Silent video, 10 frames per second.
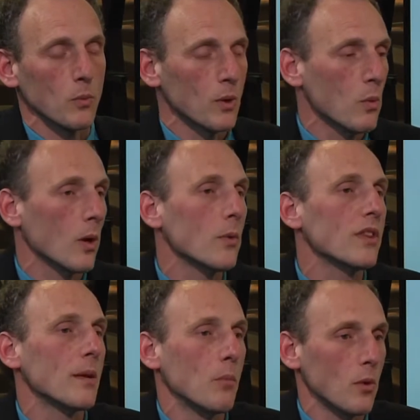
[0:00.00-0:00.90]
We work with
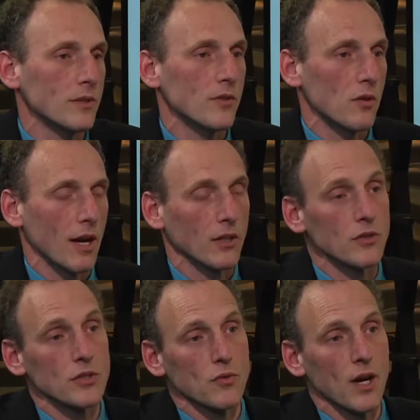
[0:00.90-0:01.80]
their boards of
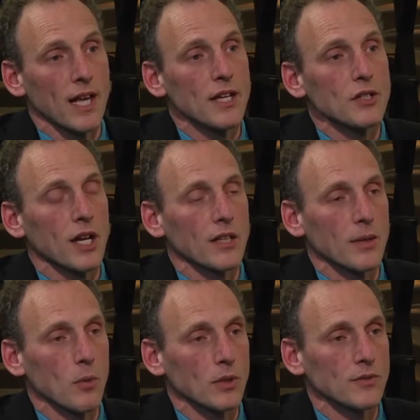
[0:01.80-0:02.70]
directors and try to educate
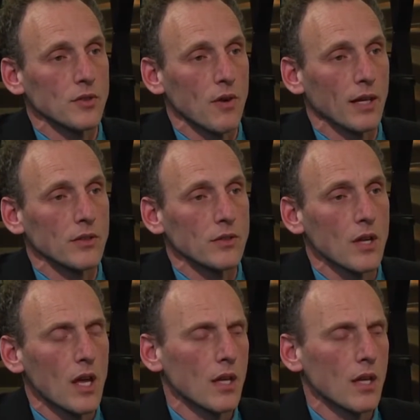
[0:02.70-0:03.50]
their boards of directors.